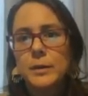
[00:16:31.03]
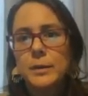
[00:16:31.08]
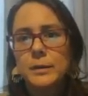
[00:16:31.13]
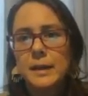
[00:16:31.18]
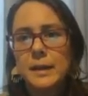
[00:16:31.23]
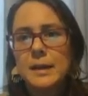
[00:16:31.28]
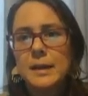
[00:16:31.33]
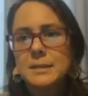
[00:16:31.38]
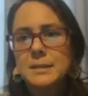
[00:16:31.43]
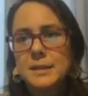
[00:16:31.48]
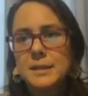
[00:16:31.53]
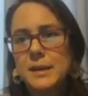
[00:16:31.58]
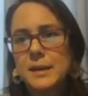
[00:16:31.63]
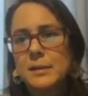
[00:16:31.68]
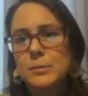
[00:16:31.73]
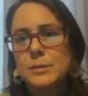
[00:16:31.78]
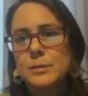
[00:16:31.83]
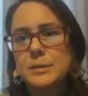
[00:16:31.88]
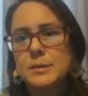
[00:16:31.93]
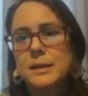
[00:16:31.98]
Last
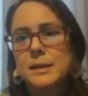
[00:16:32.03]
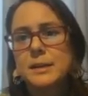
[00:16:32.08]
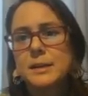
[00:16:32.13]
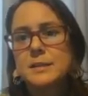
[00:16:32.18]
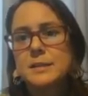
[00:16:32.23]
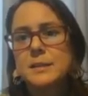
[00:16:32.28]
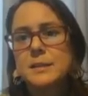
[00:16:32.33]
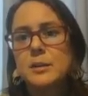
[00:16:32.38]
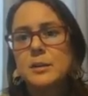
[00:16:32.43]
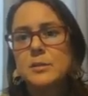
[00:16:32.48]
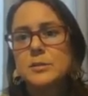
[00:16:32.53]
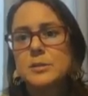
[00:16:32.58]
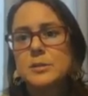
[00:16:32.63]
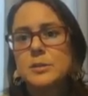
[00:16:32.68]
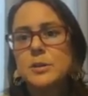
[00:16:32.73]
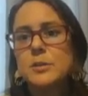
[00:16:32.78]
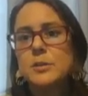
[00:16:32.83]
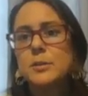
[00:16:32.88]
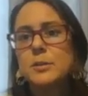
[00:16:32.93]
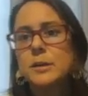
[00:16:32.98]
edit was seconds ago, so
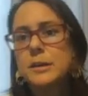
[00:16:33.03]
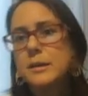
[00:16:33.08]
you can